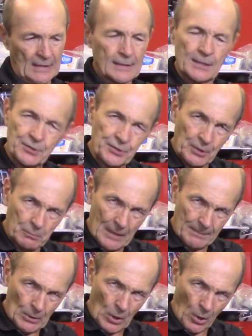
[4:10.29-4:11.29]
This is a
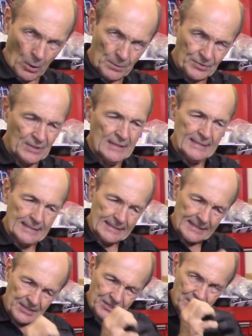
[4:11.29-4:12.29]
rubber hose. It
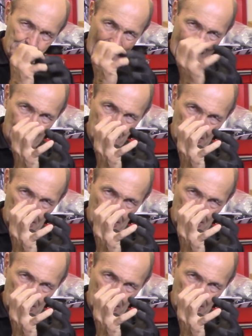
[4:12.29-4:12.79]
expands